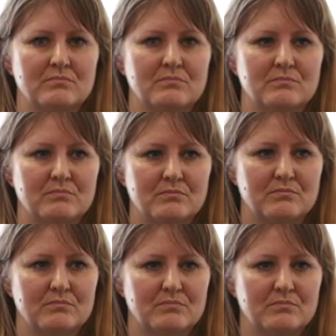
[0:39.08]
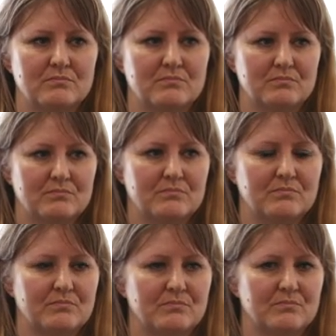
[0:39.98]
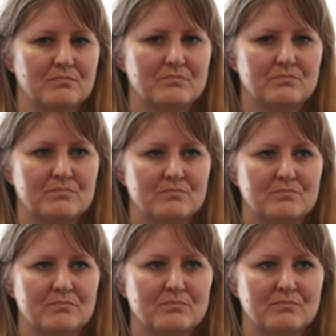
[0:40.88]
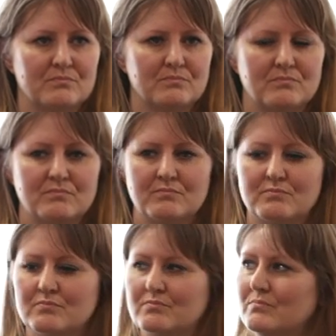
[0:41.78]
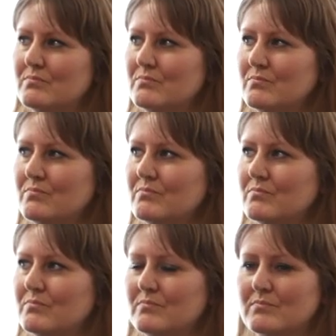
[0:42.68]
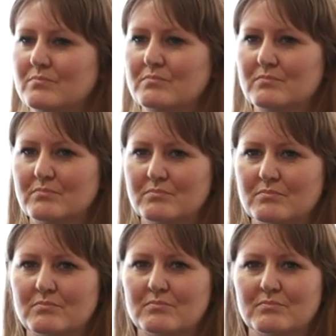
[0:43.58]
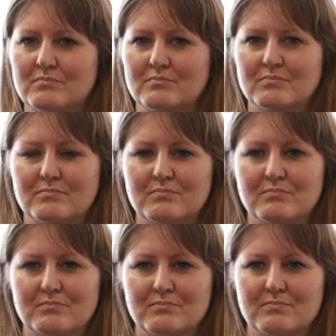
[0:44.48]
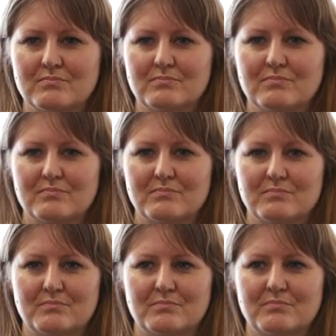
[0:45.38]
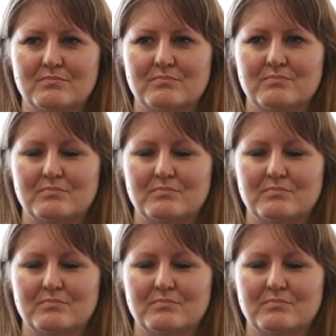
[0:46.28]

(silent)